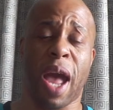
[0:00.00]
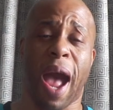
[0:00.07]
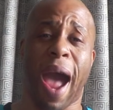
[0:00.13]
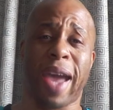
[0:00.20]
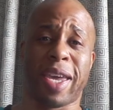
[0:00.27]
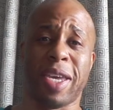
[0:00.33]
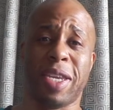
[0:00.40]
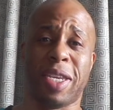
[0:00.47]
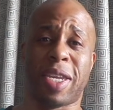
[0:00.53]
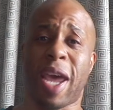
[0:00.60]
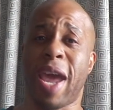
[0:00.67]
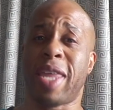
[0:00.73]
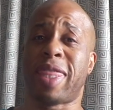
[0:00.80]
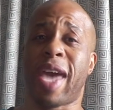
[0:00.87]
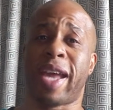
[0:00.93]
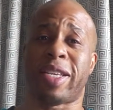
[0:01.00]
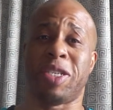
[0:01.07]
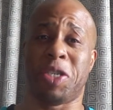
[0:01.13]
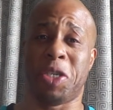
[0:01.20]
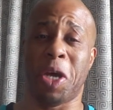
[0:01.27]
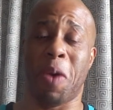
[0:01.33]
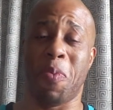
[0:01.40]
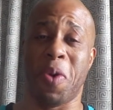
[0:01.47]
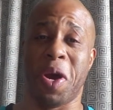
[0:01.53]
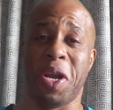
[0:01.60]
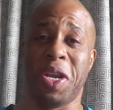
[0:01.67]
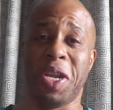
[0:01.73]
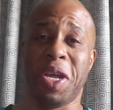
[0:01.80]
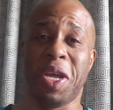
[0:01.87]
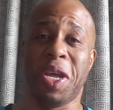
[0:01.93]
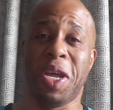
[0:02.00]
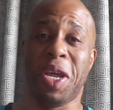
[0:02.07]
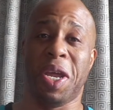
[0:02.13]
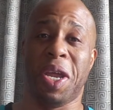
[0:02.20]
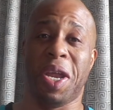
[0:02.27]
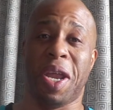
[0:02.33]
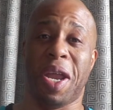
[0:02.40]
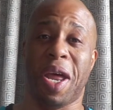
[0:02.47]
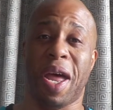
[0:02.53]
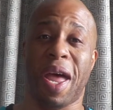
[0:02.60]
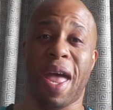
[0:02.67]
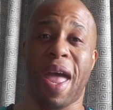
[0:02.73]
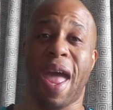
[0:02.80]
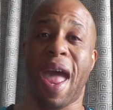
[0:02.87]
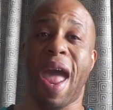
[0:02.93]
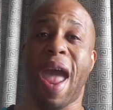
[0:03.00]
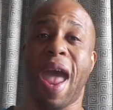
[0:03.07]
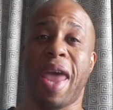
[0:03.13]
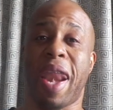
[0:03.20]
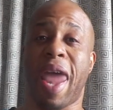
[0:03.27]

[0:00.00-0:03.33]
I can take that to someone and